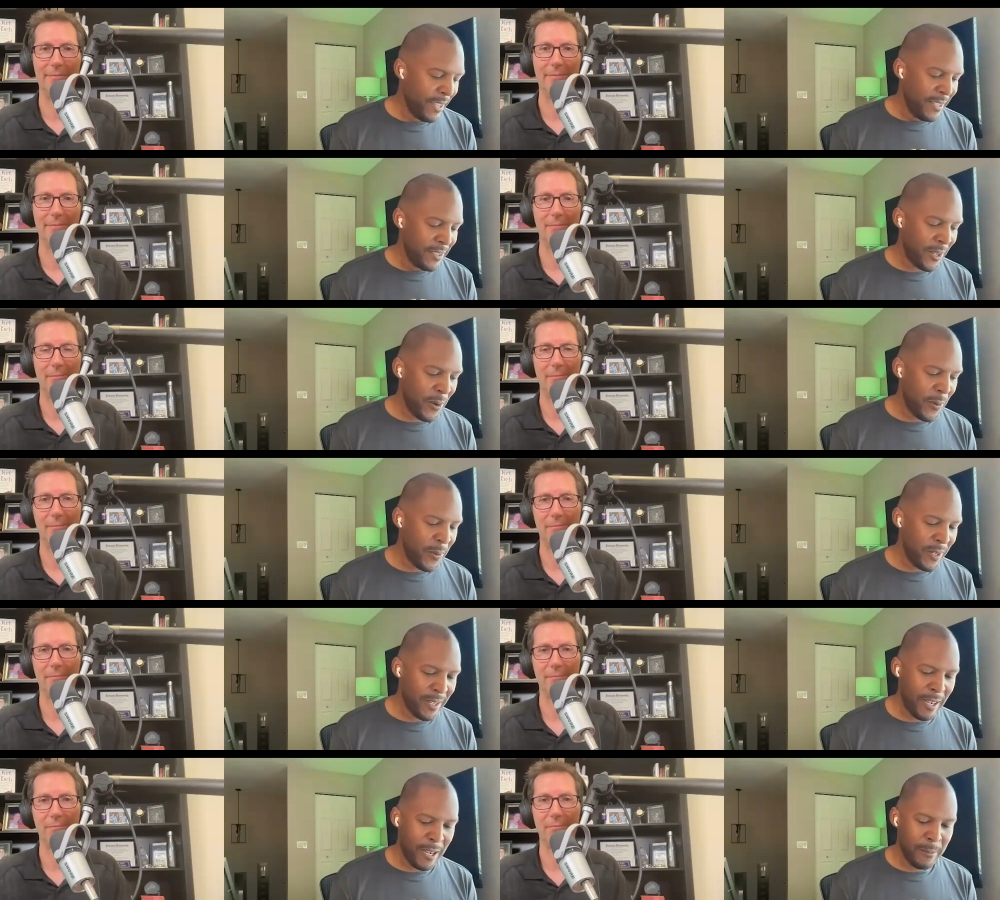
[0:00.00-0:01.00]

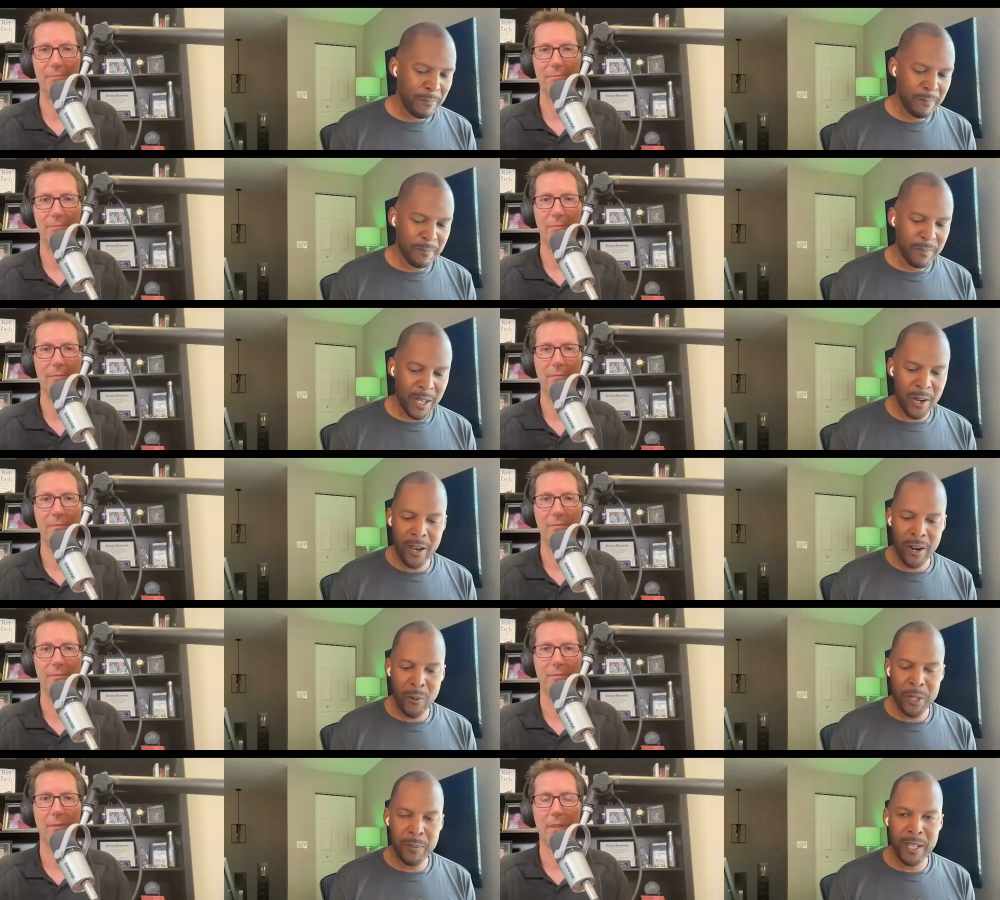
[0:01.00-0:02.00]
Speaker 1: So, um, you know, I'd
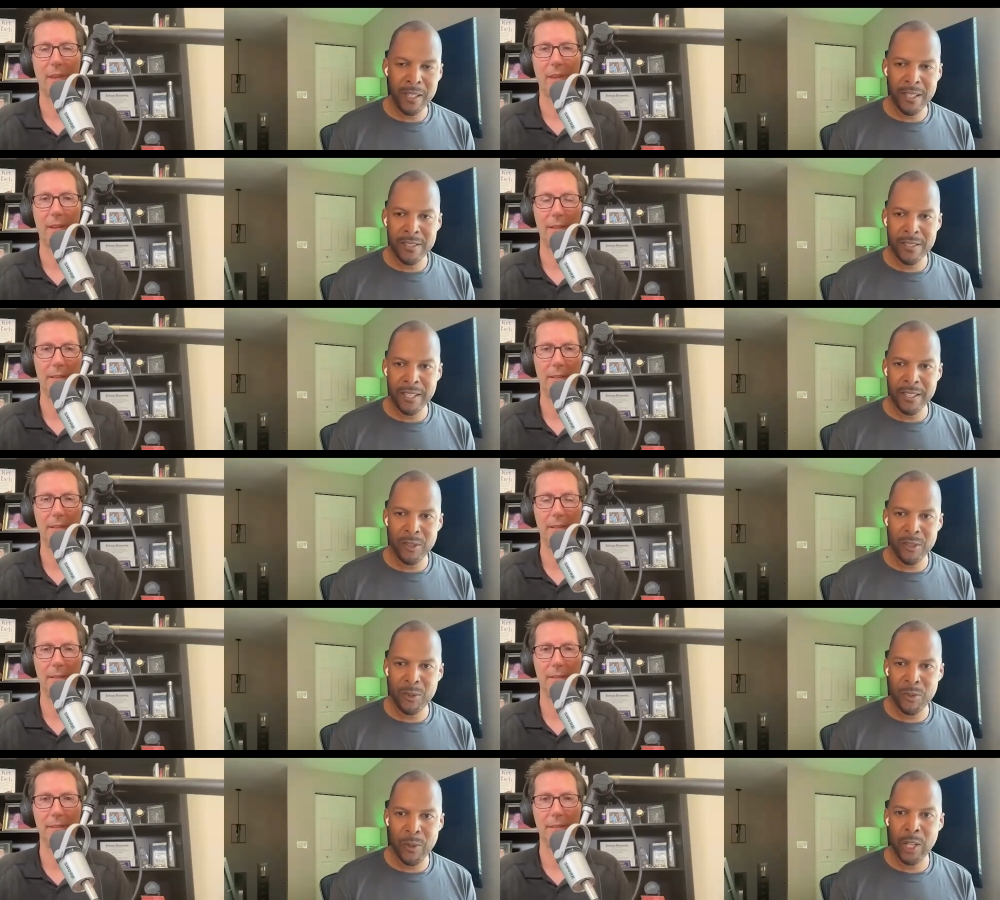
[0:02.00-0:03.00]
always been listening
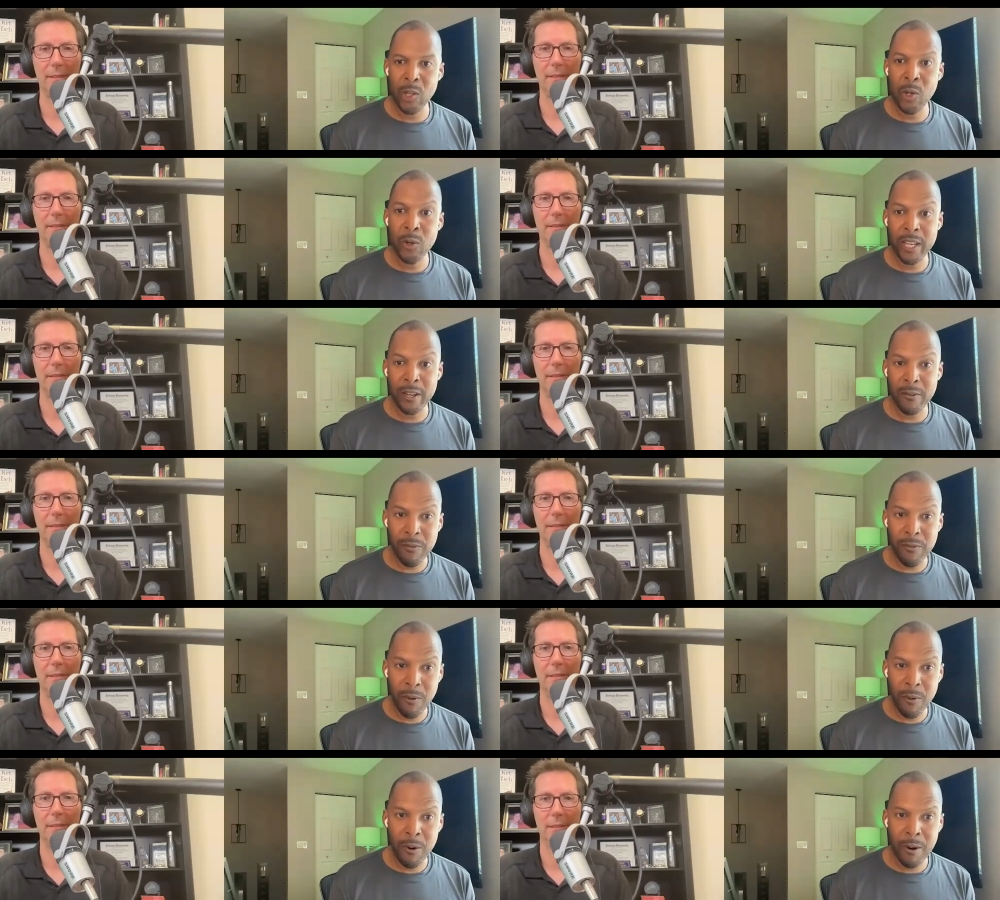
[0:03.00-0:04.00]
to and looking
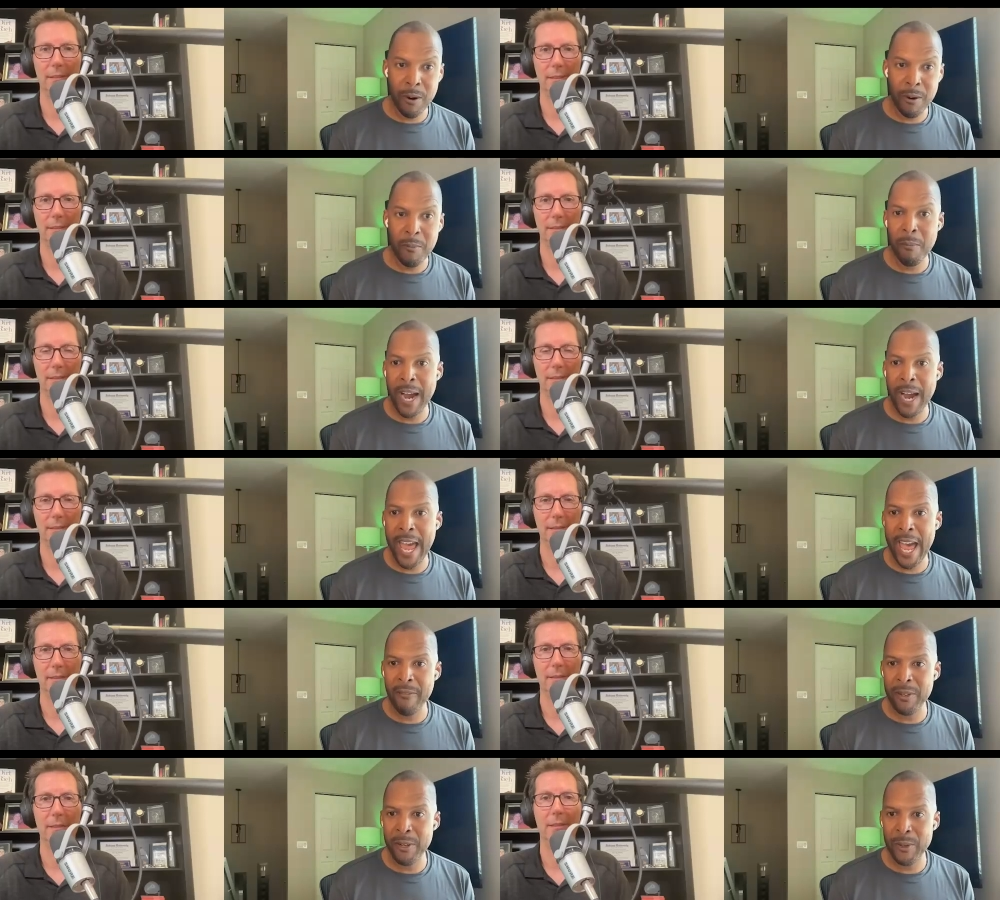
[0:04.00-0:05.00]
for my
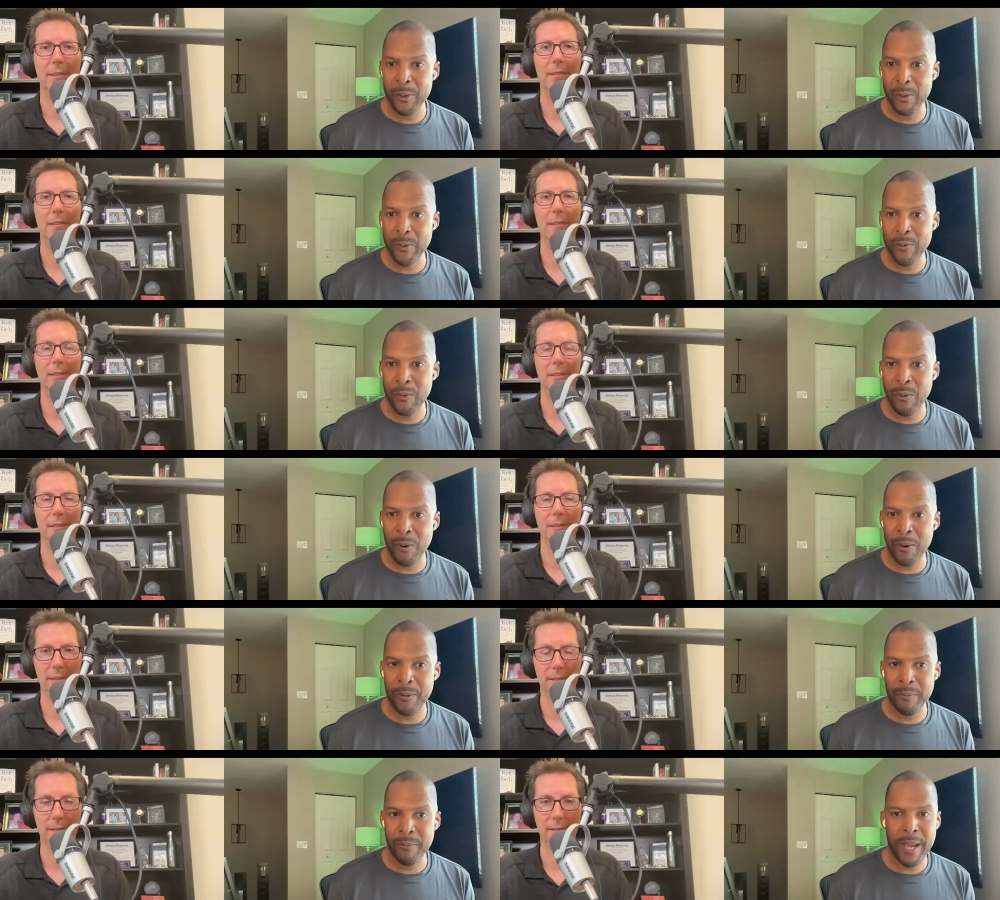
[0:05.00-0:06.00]
avenue
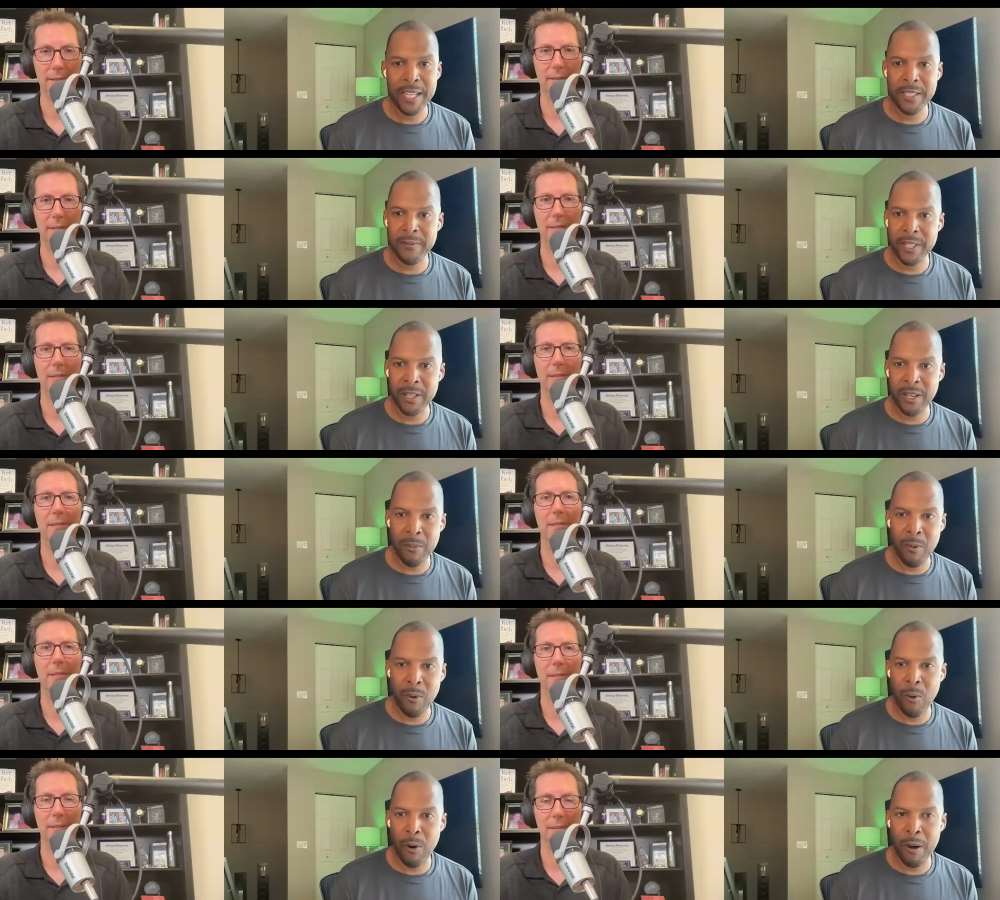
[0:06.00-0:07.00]
for passive income
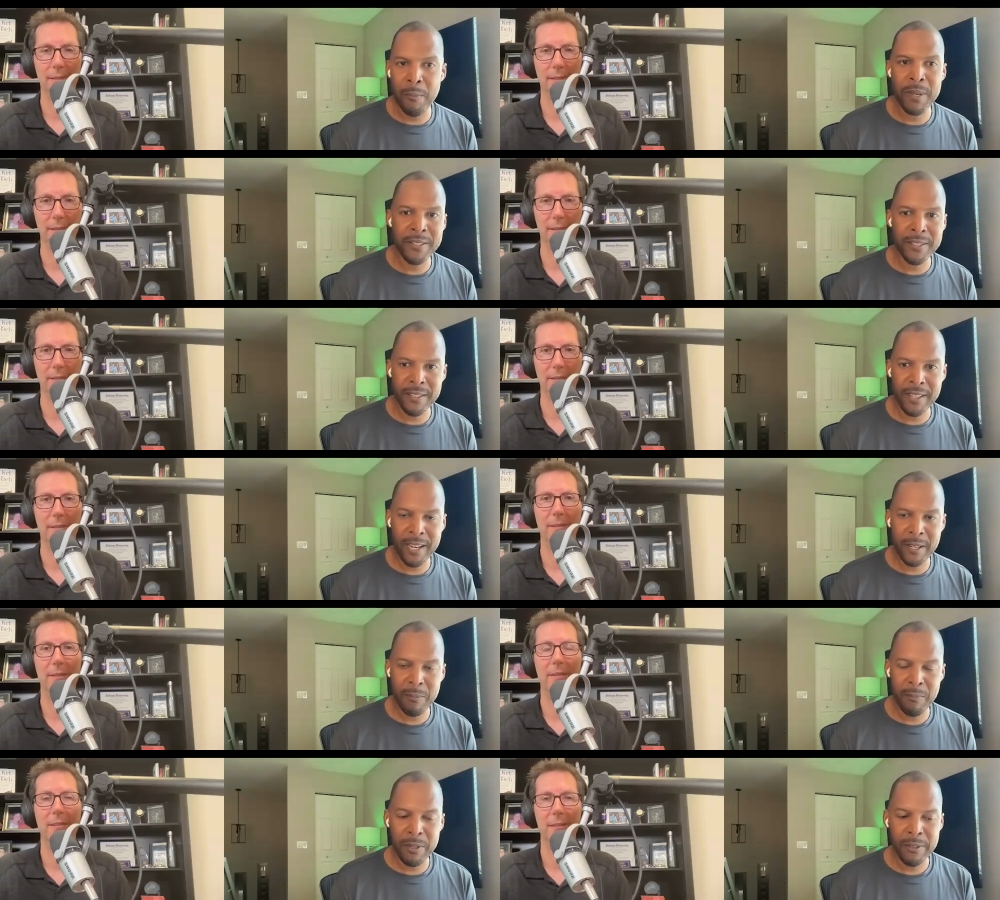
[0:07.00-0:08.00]
or a business that I
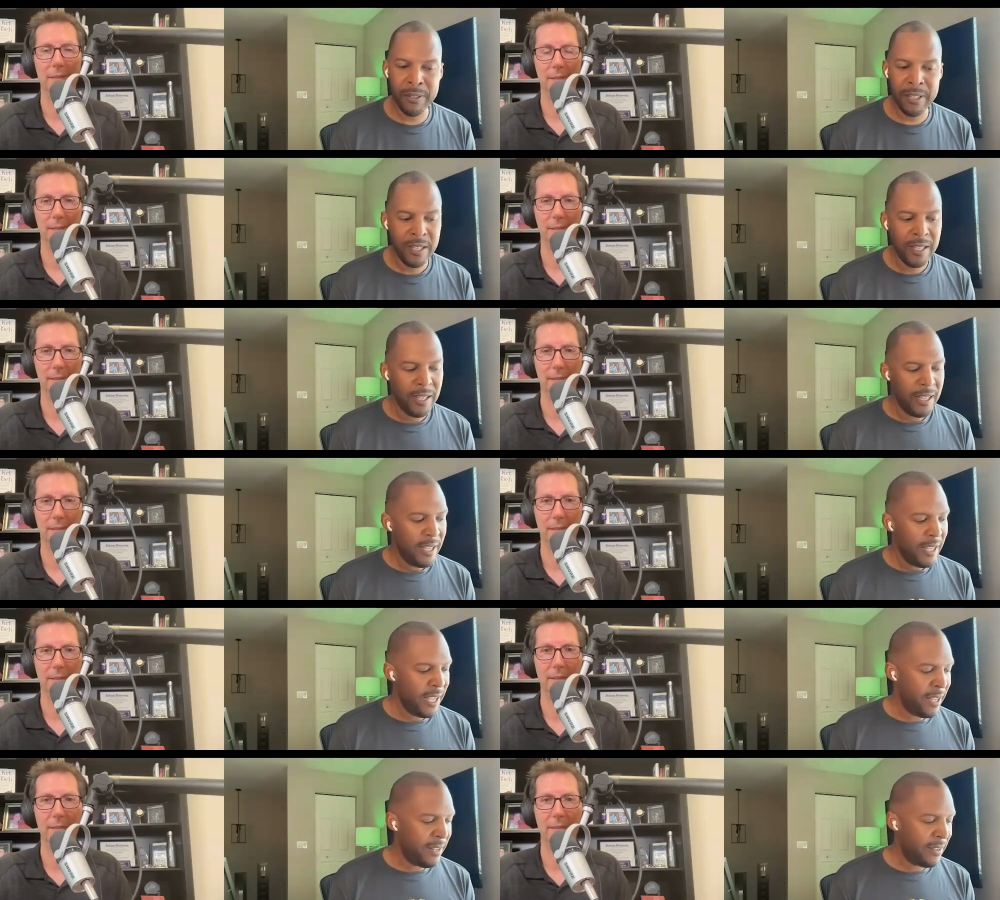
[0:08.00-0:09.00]
could build.
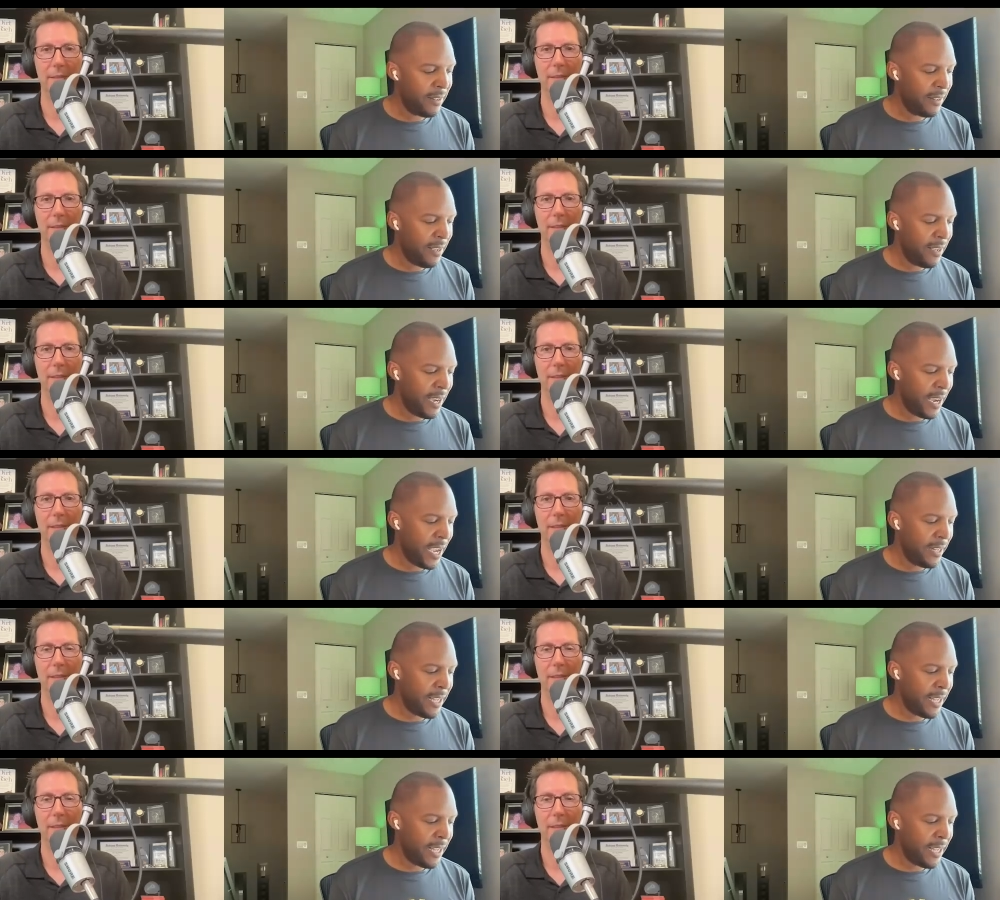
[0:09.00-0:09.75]
And uh, I